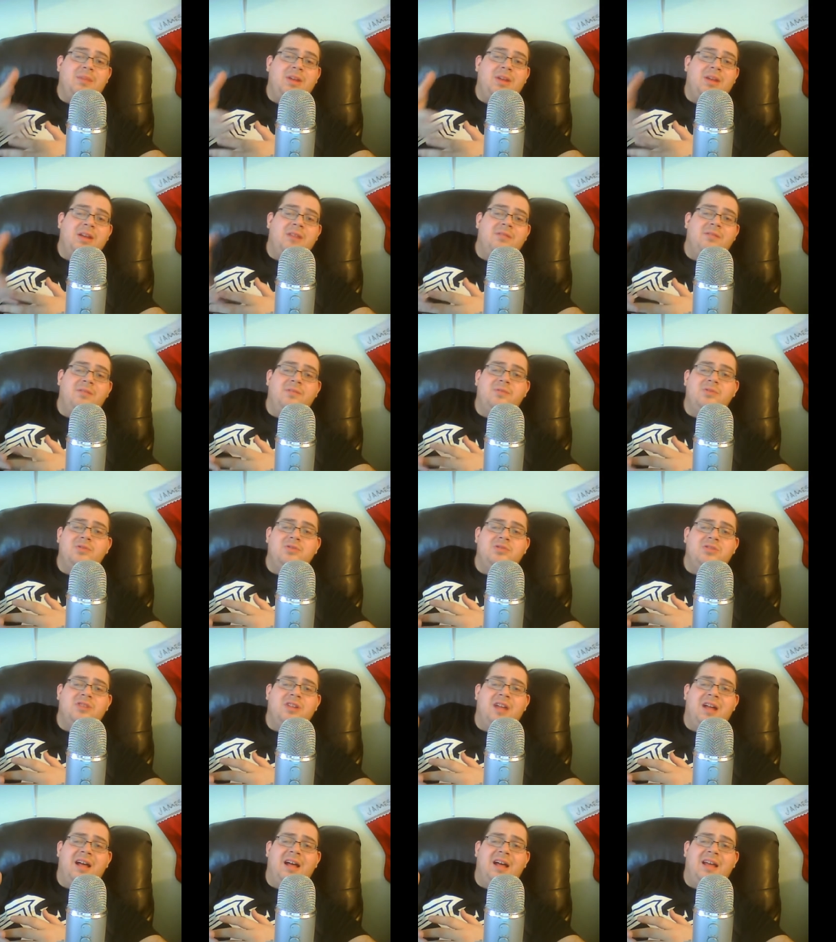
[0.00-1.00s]
I'm making reviews
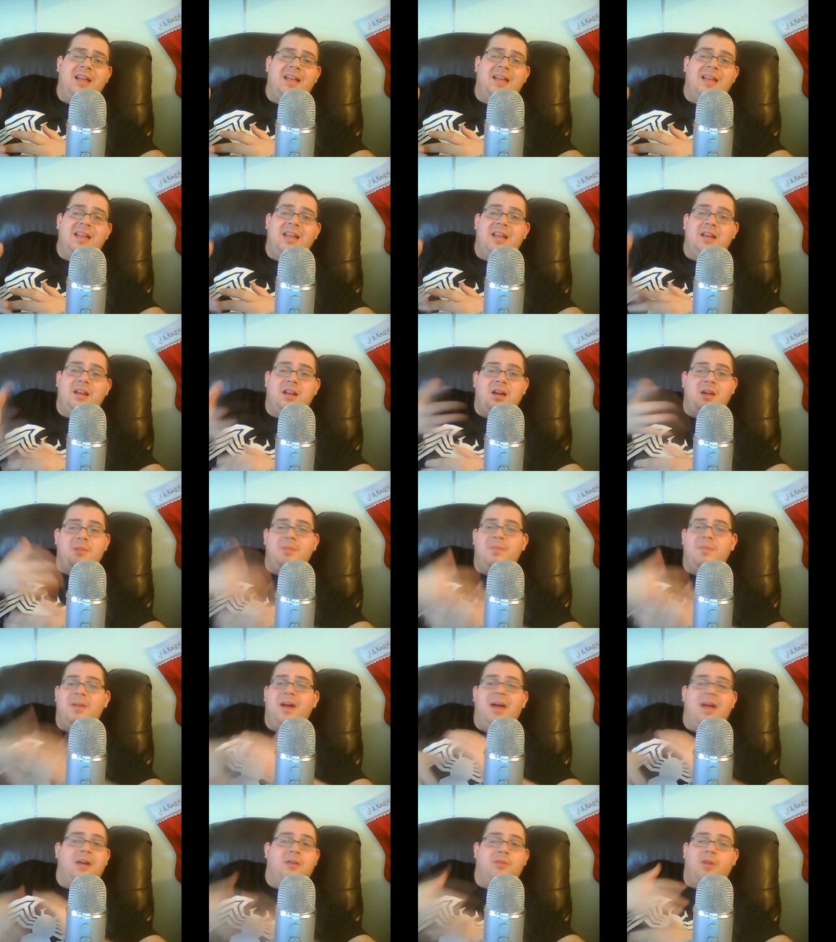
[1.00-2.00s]
or not, and then come
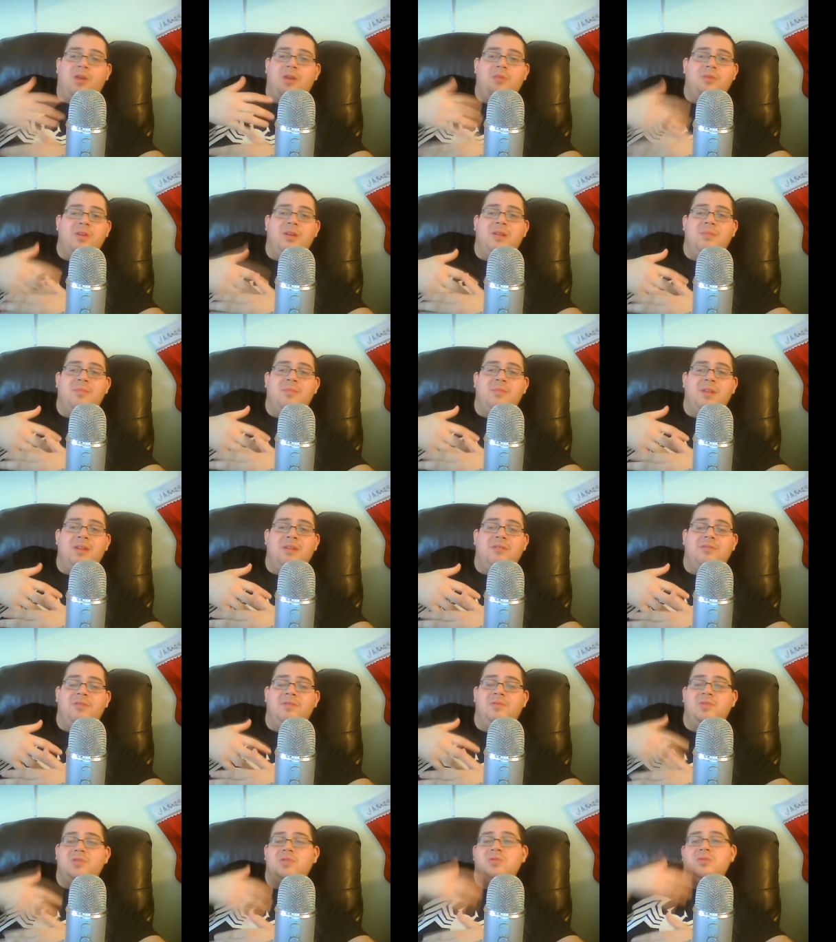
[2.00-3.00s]
back right when I make
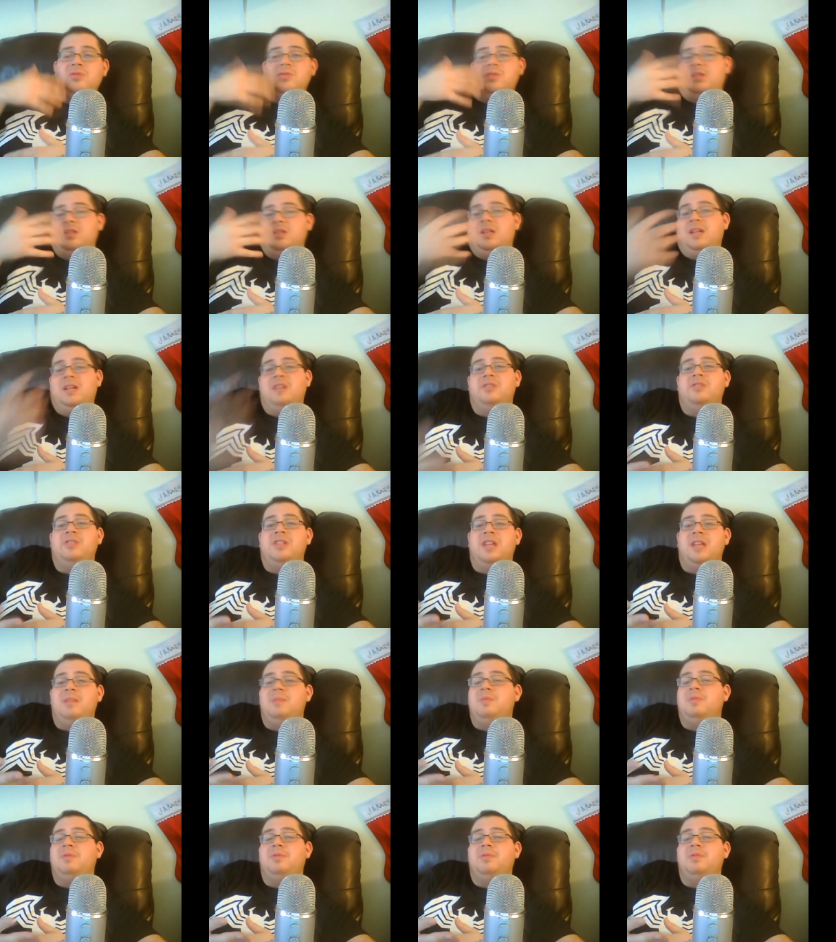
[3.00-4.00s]
reviews and
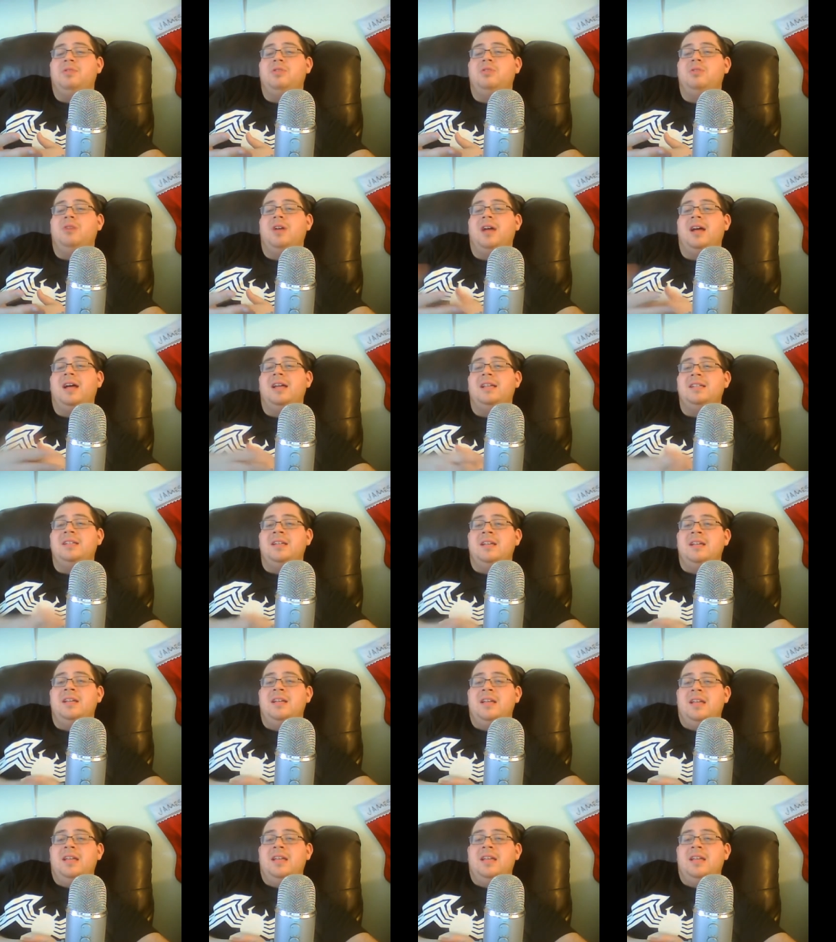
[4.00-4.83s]
entertainment for you guys.